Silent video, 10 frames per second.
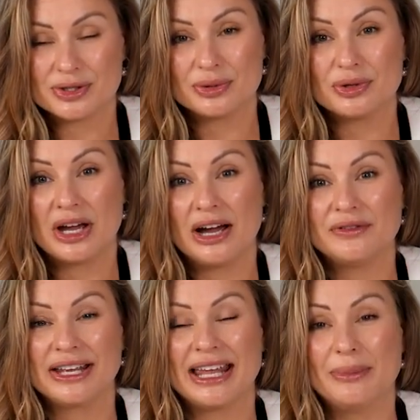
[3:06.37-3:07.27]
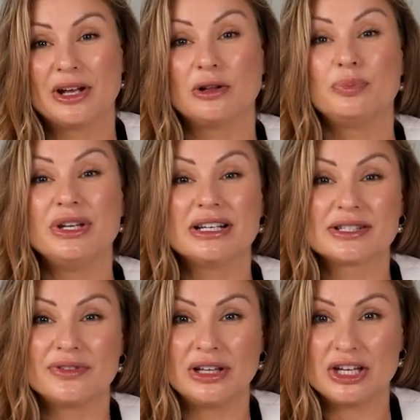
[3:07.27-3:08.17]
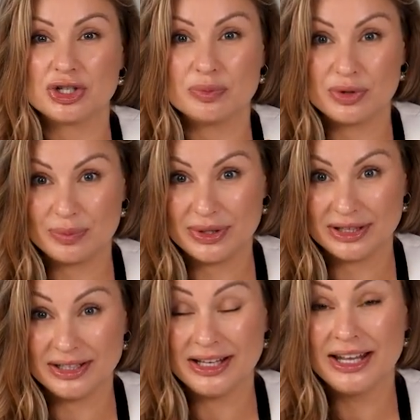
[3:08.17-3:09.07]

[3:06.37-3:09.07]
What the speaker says: So you have the chemical pre-exfoliation, pre-peeling